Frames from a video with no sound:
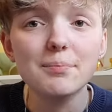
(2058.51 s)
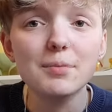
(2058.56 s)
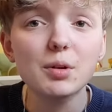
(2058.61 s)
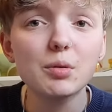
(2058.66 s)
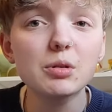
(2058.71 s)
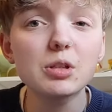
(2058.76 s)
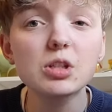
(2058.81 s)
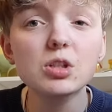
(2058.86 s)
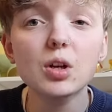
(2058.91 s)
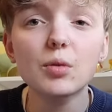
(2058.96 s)
There
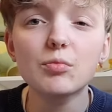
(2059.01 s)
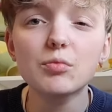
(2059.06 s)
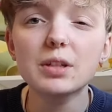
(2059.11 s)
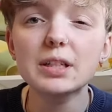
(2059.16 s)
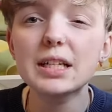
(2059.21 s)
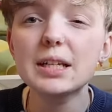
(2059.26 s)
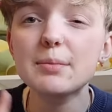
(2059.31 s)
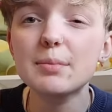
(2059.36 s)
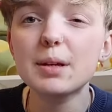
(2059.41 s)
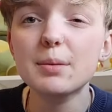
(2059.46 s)
were some
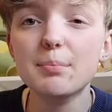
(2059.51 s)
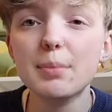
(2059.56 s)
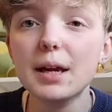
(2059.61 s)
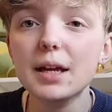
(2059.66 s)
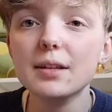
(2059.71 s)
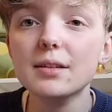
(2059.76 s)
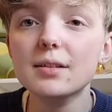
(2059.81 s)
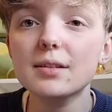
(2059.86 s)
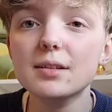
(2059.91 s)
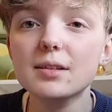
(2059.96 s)
redeeming
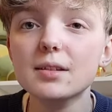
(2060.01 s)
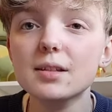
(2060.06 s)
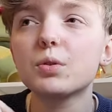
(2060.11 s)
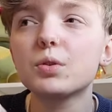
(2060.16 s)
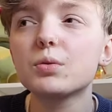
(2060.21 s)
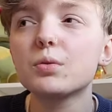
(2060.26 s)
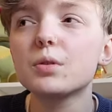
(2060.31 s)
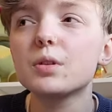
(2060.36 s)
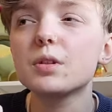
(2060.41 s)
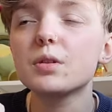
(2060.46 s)
bits,
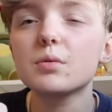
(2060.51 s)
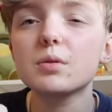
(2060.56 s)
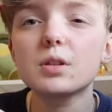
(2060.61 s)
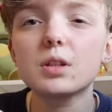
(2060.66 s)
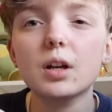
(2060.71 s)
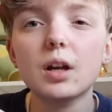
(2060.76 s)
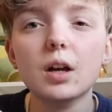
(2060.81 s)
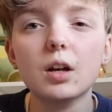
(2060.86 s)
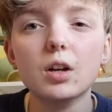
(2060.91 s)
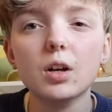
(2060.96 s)
which was there was
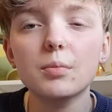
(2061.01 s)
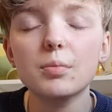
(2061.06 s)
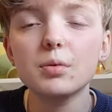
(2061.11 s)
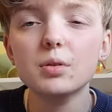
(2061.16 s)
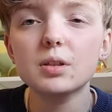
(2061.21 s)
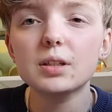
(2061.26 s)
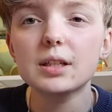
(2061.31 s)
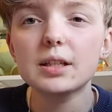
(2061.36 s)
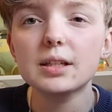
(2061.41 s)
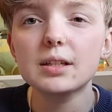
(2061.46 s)
a couple
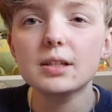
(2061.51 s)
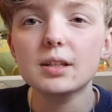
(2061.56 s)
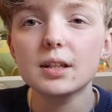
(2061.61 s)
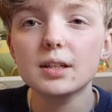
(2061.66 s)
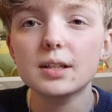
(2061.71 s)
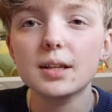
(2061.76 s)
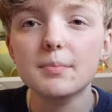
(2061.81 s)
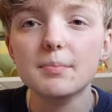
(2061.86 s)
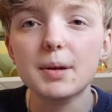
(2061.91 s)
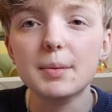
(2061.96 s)
of scenes
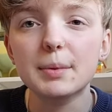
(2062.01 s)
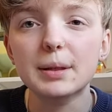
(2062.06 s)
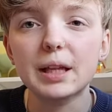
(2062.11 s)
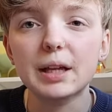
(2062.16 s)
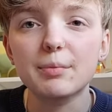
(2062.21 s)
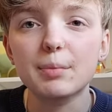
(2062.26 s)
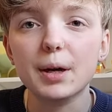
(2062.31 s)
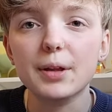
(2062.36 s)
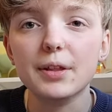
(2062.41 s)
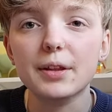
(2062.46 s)
that did make me
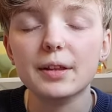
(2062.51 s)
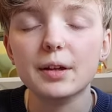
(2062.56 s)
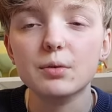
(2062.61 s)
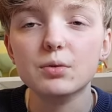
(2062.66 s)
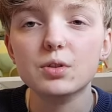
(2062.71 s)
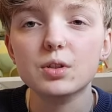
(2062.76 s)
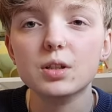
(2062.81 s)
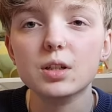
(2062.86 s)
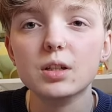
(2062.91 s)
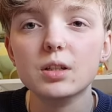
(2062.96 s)
laugh, but I think that
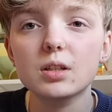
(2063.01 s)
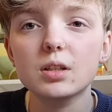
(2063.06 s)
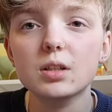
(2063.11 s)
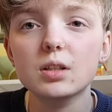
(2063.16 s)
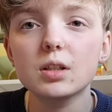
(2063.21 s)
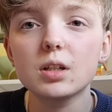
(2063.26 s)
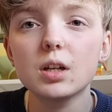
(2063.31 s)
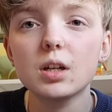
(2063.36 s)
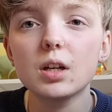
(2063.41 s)
was just because